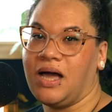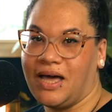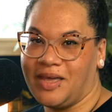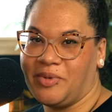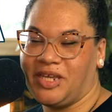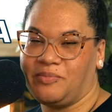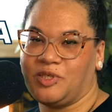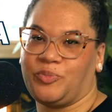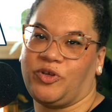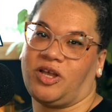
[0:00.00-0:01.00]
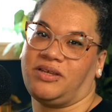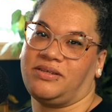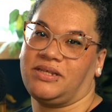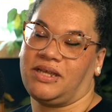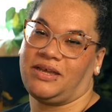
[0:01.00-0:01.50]
Hi, my name is
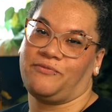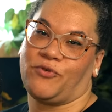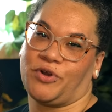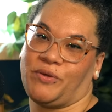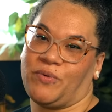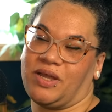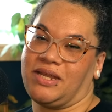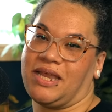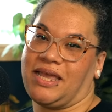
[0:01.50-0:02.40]
Brianna. I'm forty-one,